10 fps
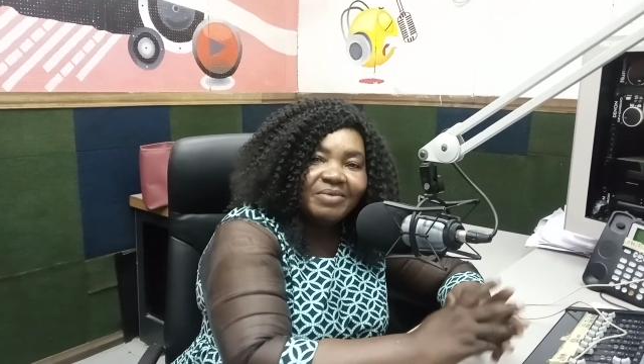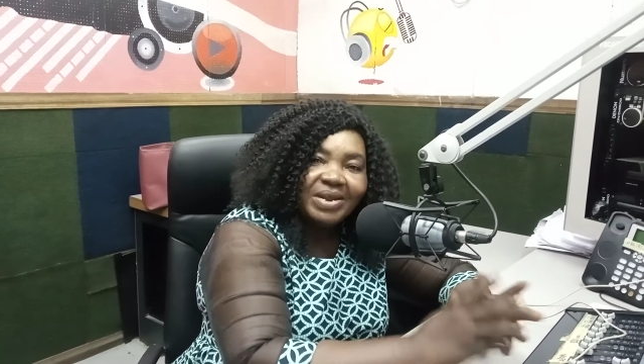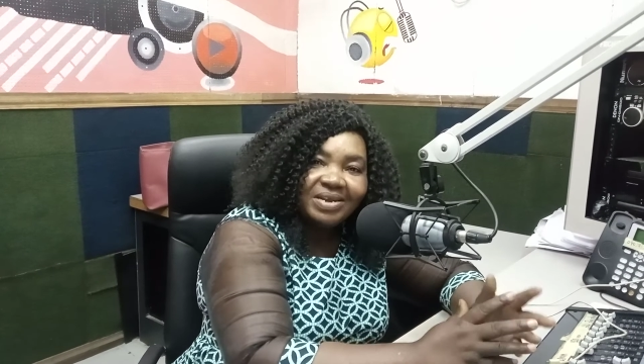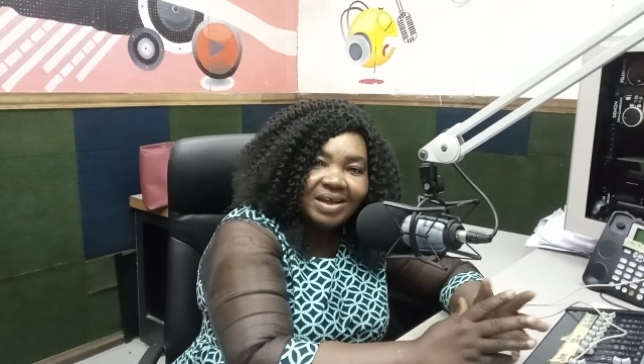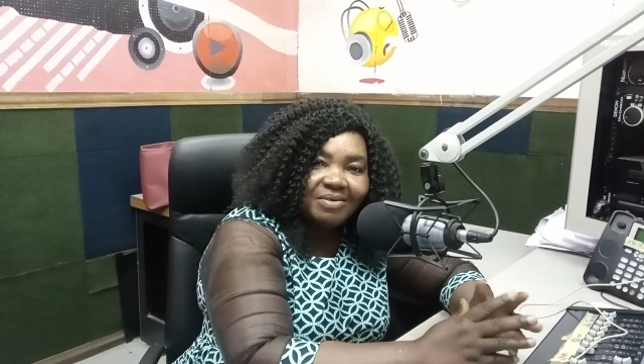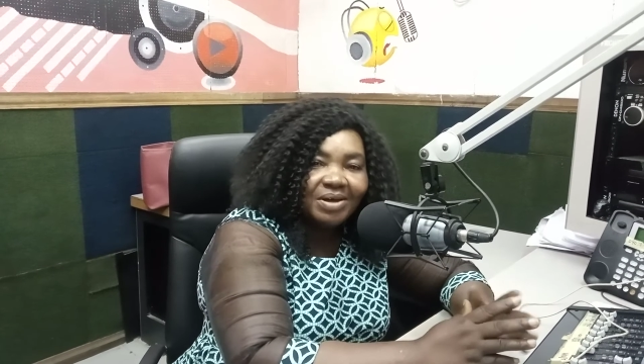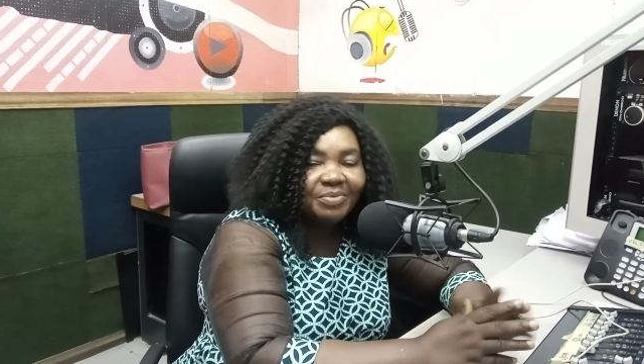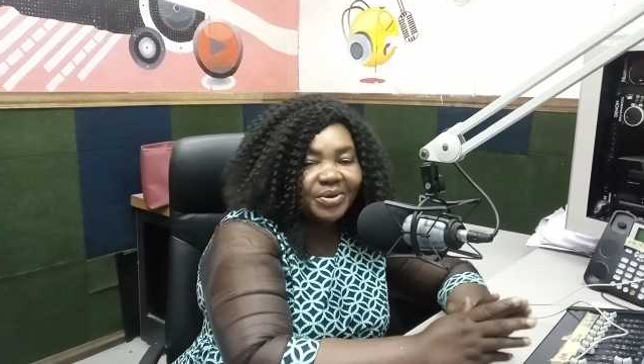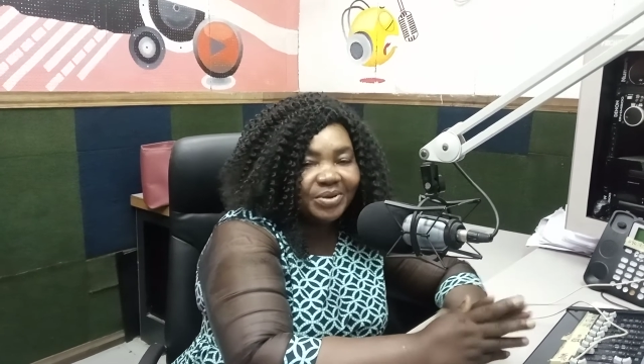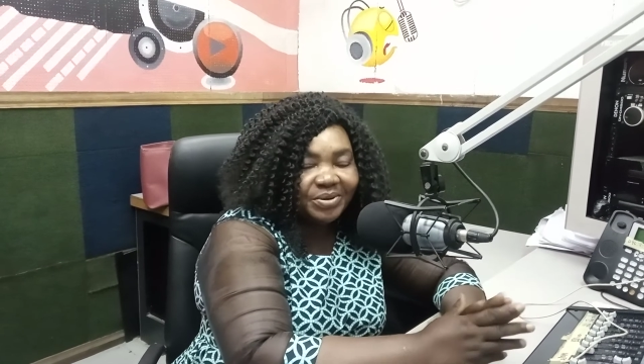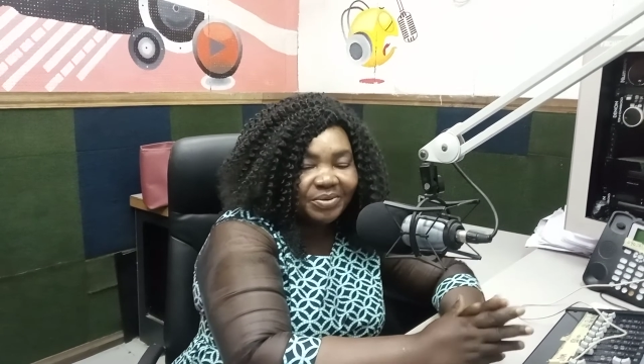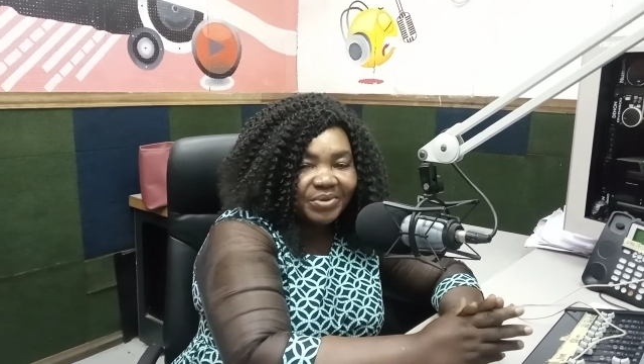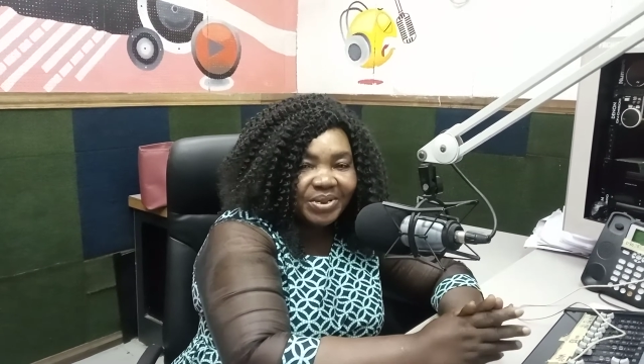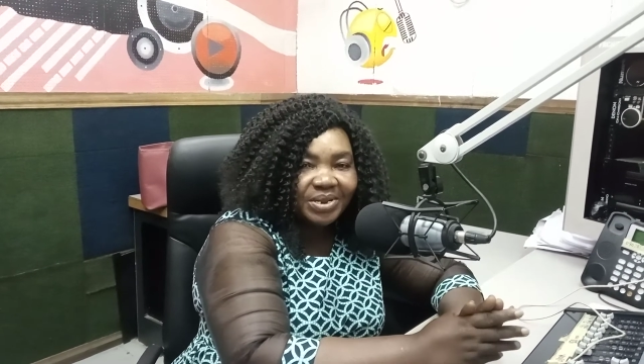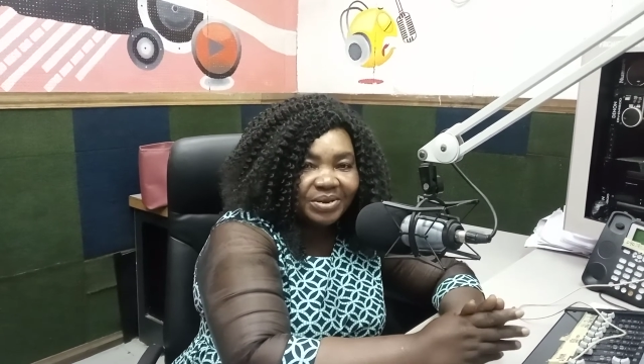Right now I'm going to
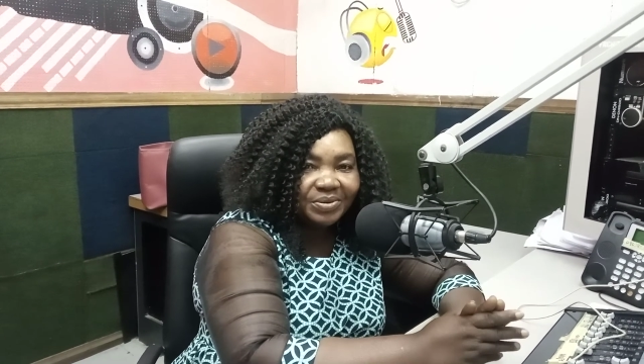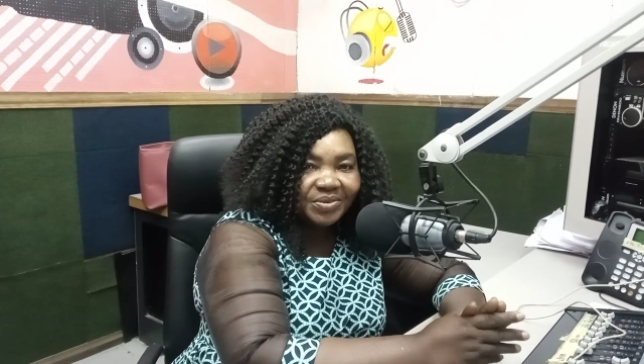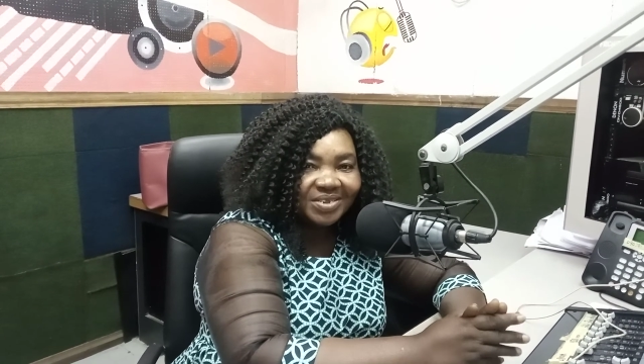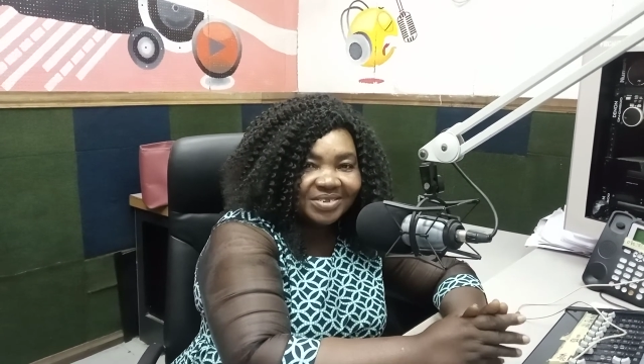read the news